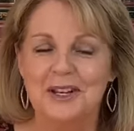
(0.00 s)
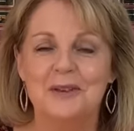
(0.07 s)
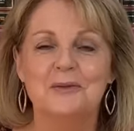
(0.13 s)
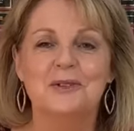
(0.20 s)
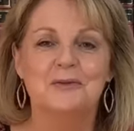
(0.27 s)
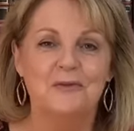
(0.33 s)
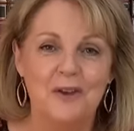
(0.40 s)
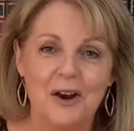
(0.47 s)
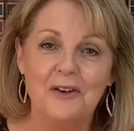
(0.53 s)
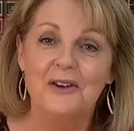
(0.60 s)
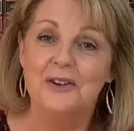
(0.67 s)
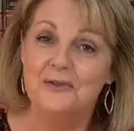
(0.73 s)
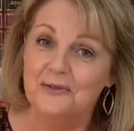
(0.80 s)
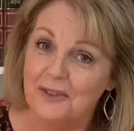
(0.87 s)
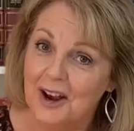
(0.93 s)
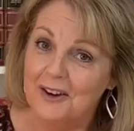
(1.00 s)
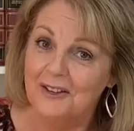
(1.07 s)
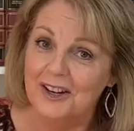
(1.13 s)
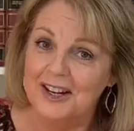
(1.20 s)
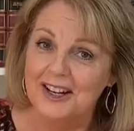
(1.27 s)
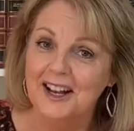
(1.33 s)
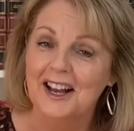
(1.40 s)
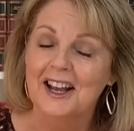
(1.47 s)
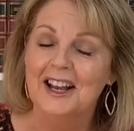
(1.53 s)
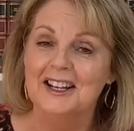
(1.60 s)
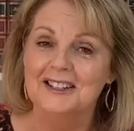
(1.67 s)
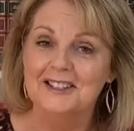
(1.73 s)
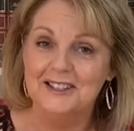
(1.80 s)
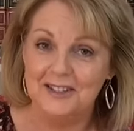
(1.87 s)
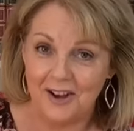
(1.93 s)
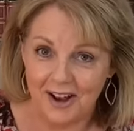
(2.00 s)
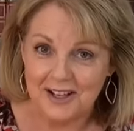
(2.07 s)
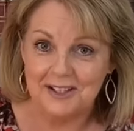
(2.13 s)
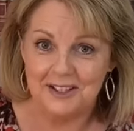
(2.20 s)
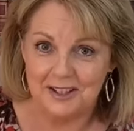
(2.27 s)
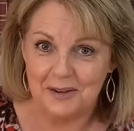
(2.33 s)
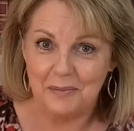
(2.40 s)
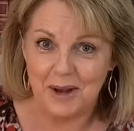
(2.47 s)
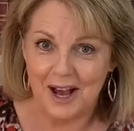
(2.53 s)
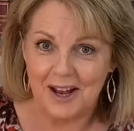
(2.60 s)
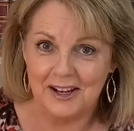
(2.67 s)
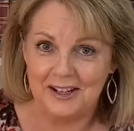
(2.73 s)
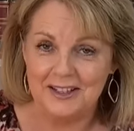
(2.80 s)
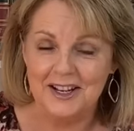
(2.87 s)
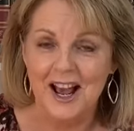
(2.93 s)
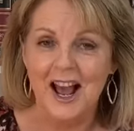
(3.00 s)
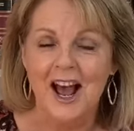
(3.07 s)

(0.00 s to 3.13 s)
He was very, very excited about it.